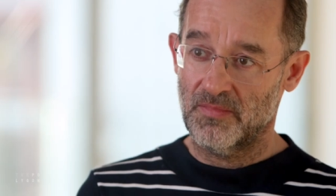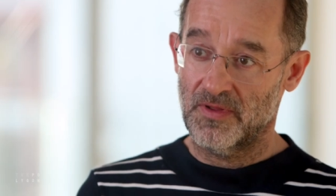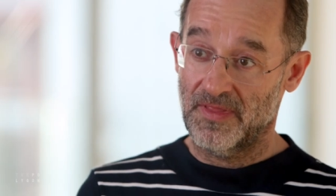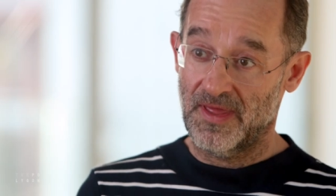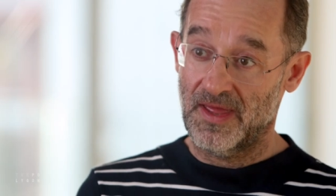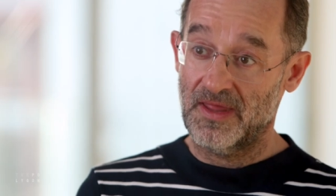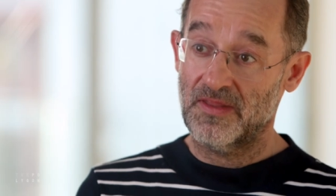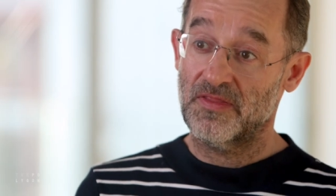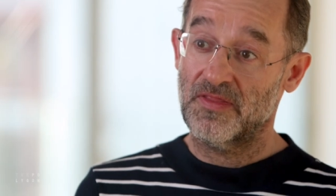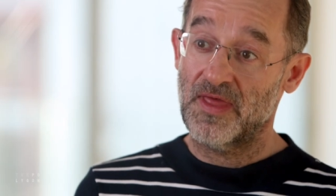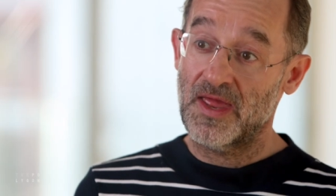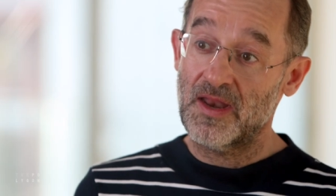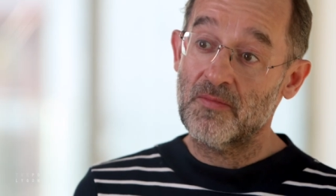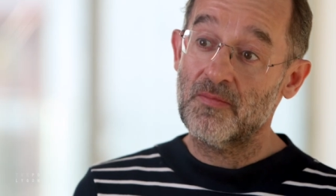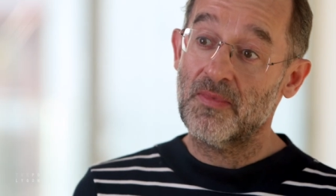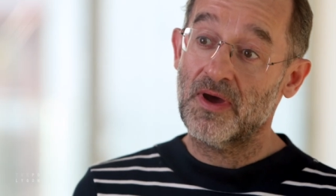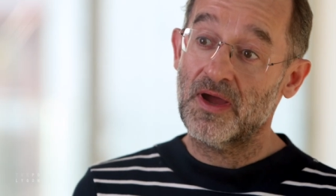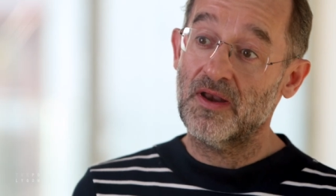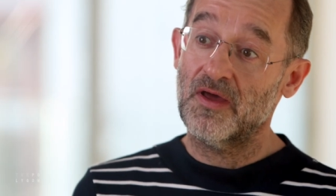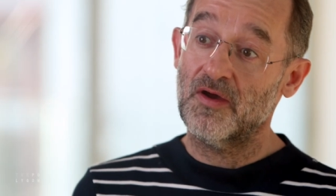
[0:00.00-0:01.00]
But that then
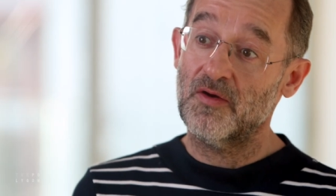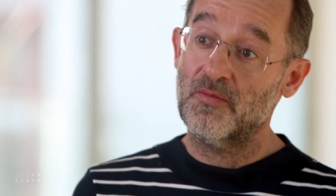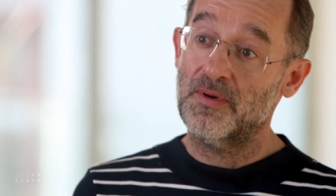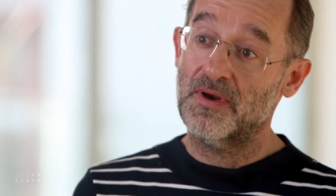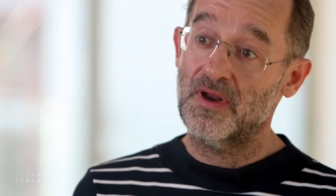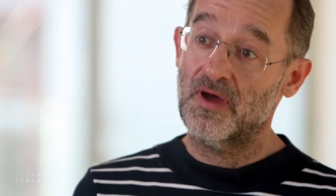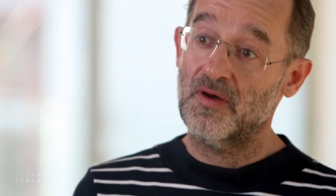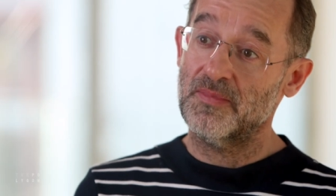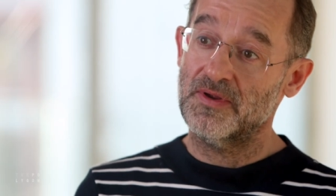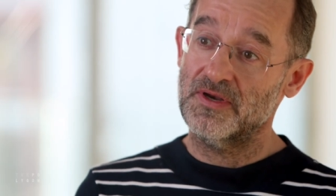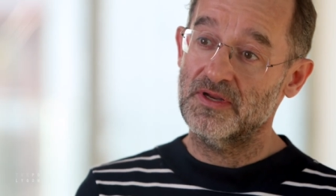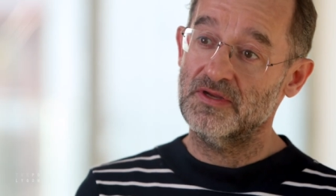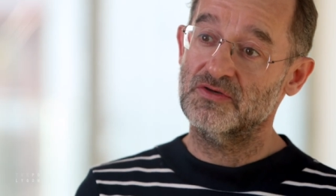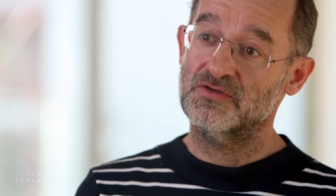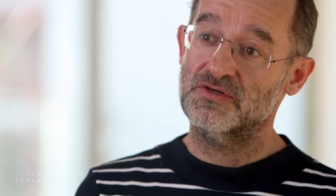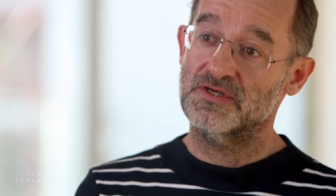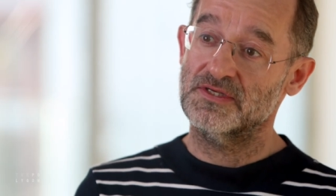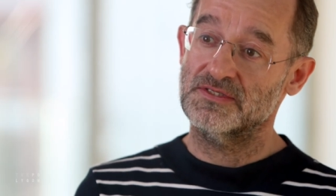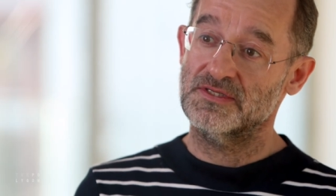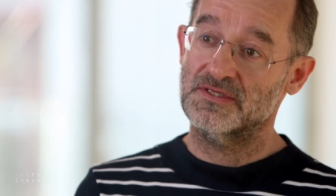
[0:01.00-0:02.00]
might open up an
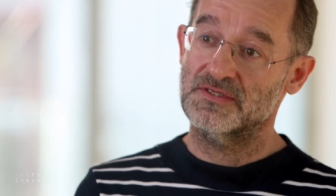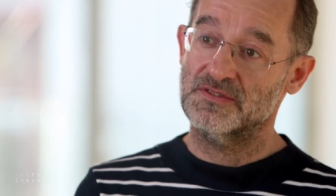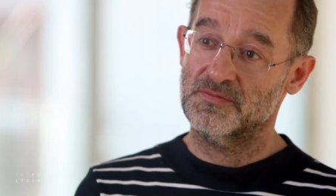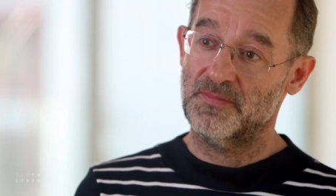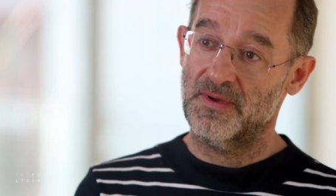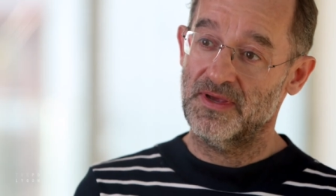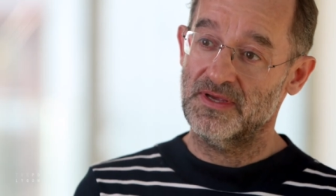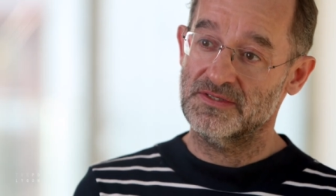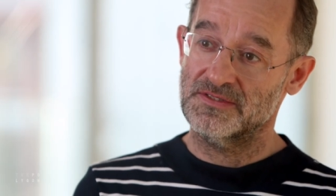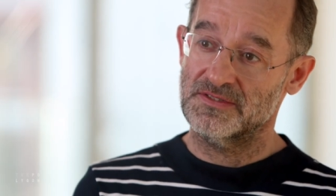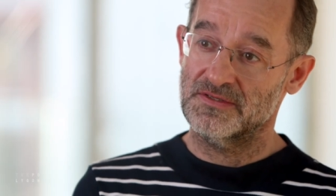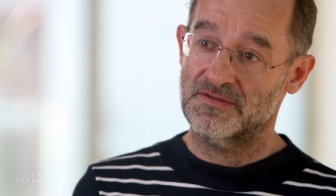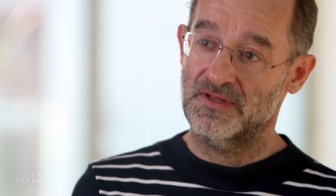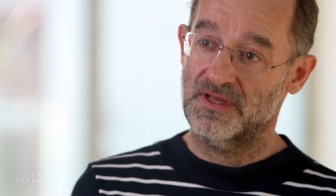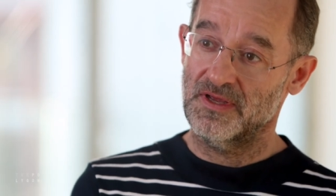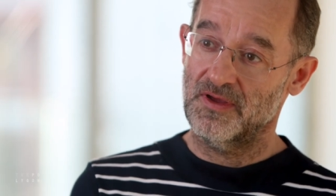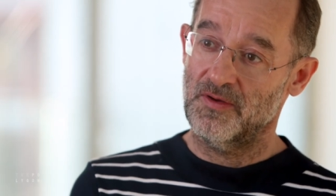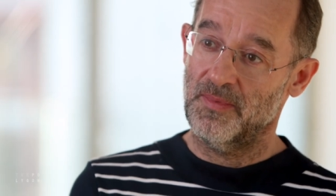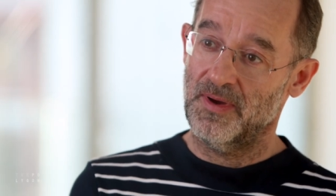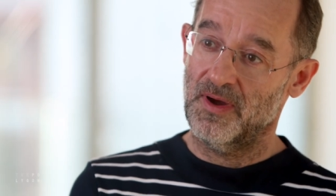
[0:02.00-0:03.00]
interesting space to
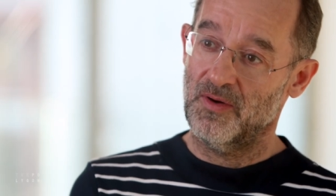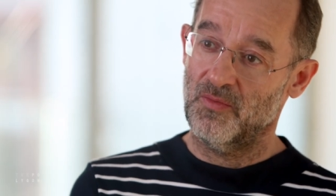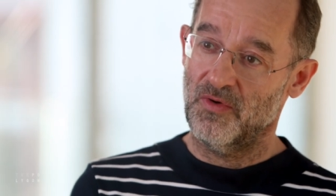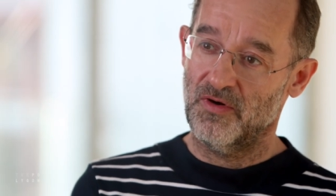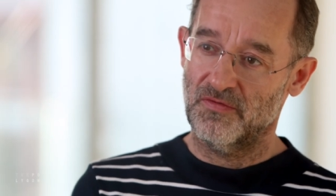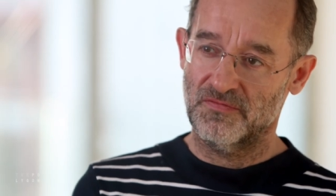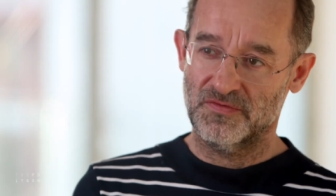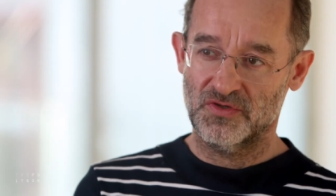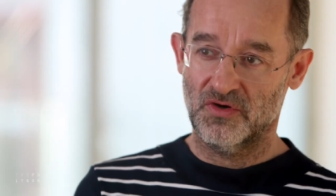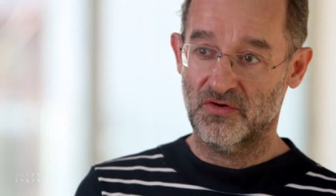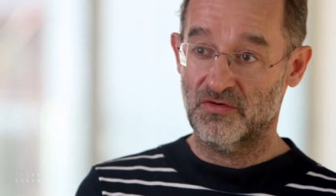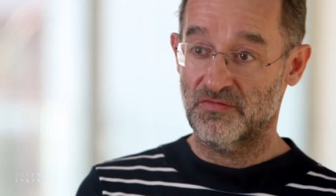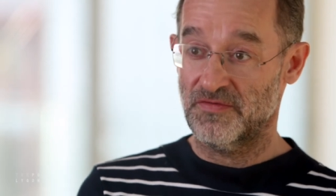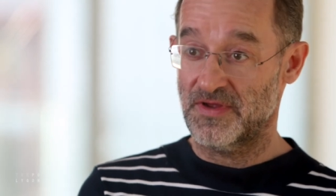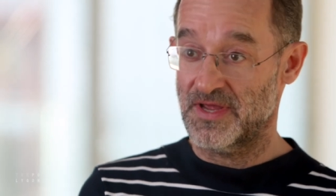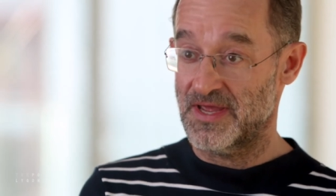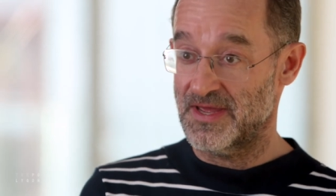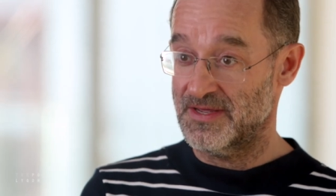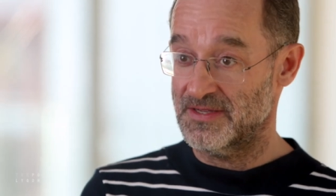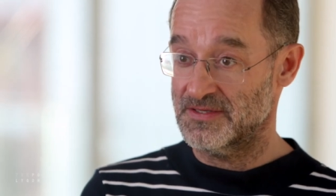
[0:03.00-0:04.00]
think about what
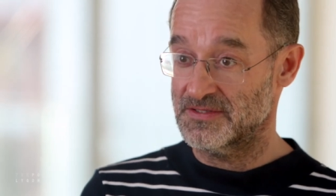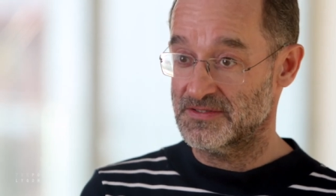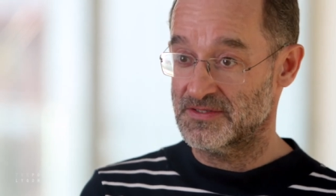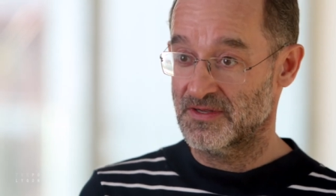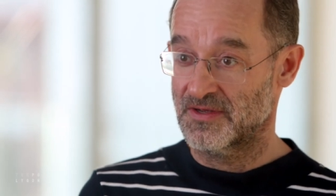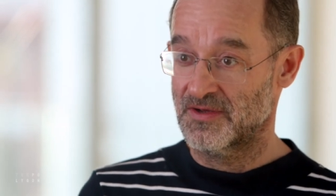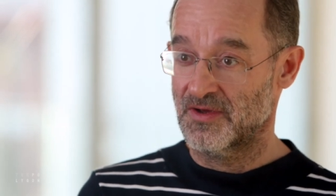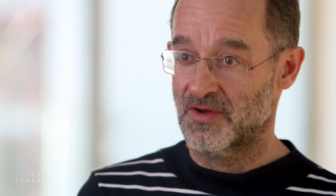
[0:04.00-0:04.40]
photography is,